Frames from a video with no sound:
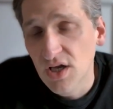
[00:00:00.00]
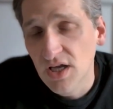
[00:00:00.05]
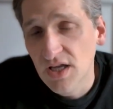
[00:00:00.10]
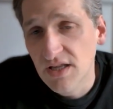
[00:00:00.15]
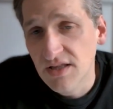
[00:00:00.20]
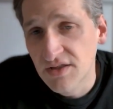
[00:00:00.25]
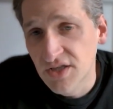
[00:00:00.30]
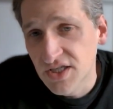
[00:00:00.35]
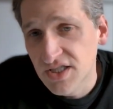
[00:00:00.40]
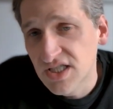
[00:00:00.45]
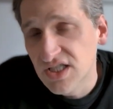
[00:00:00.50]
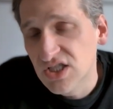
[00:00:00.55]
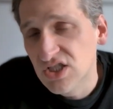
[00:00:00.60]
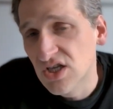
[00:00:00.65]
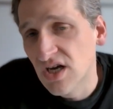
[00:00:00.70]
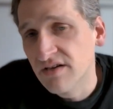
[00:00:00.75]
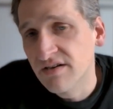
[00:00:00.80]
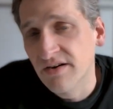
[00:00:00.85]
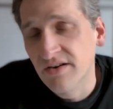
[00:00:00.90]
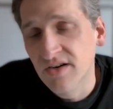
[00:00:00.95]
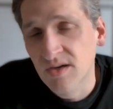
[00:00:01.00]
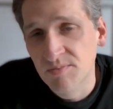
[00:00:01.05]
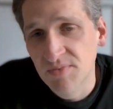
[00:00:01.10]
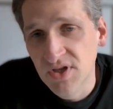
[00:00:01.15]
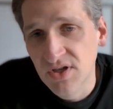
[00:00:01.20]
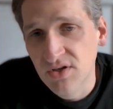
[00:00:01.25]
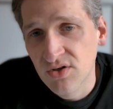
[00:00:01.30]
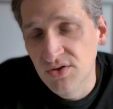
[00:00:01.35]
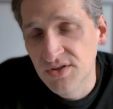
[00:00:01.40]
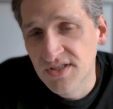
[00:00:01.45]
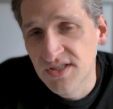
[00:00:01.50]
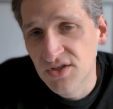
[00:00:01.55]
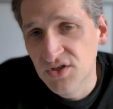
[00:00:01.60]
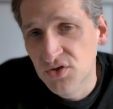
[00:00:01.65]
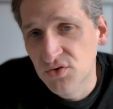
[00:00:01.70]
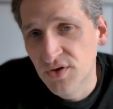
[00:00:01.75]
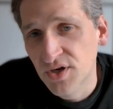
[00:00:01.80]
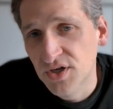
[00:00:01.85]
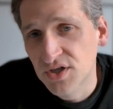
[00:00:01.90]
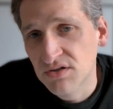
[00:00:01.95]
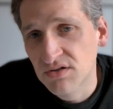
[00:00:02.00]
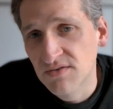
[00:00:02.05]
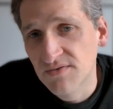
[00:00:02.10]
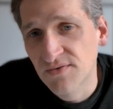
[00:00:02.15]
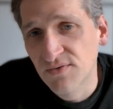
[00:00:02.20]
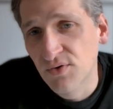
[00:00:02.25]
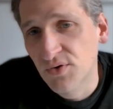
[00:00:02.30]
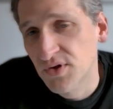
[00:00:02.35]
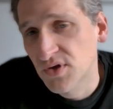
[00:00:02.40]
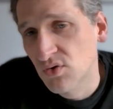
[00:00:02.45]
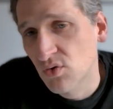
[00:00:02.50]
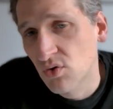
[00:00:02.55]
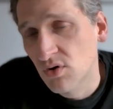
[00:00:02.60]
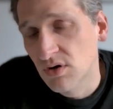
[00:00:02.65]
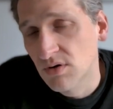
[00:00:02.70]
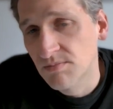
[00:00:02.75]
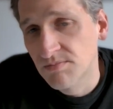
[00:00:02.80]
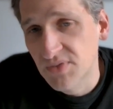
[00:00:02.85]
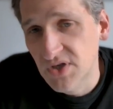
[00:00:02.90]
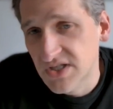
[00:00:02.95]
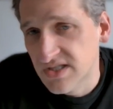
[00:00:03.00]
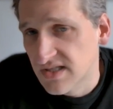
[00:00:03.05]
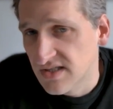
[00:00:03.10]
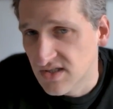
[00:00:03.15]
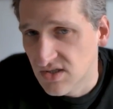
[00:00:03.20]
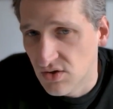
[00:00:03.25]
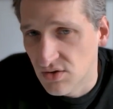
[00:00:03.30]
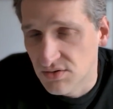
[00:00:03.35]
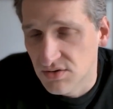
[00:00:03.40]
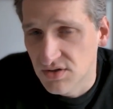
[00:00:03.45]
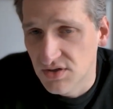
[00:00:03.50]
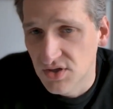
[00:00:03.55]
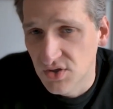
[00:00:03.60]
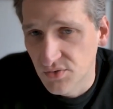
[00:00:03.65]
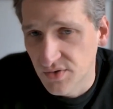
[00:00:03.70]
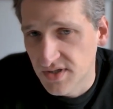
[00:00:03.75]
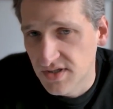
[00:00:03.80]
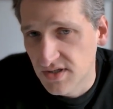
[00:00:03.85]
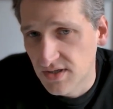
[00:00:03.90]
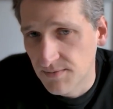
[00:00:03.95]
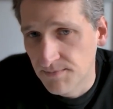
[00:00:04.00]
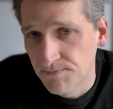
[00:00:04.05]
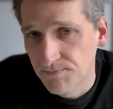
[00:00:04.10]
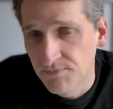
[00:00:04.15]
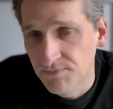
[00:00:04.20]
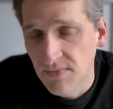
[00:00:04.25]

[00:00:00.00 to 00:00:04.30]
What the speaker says: this is not going to be a good situation for your business continuity.